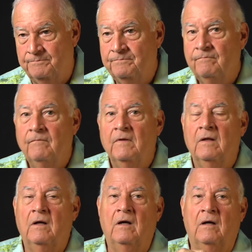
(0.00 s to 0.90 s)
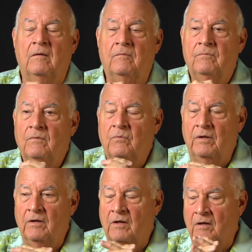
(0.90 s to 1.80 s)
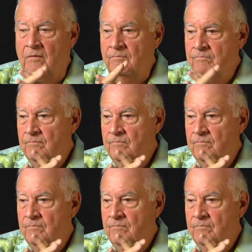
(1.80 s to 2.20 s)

mm -hmm. uh, when um,